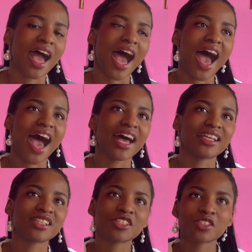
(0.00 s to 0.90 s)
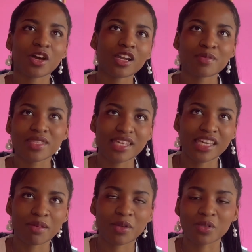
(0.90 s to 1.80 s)
And it's just gotten me
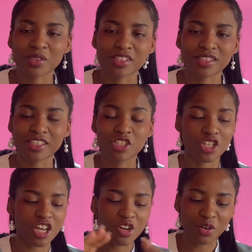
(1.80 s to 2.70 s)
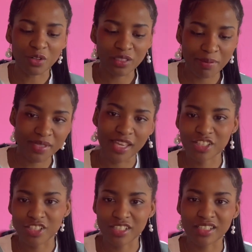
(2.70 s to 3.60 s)
thinking about also just this general
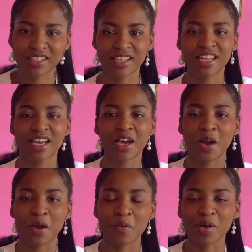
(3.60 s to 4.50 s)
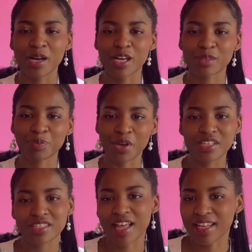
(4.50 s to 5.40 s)
obsession with
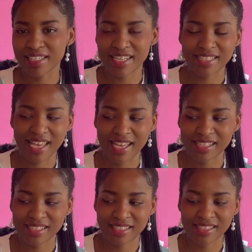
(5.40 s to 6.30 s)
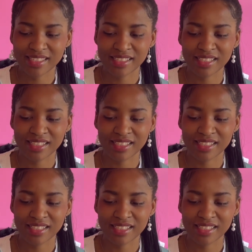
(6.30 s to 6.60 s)
personality tests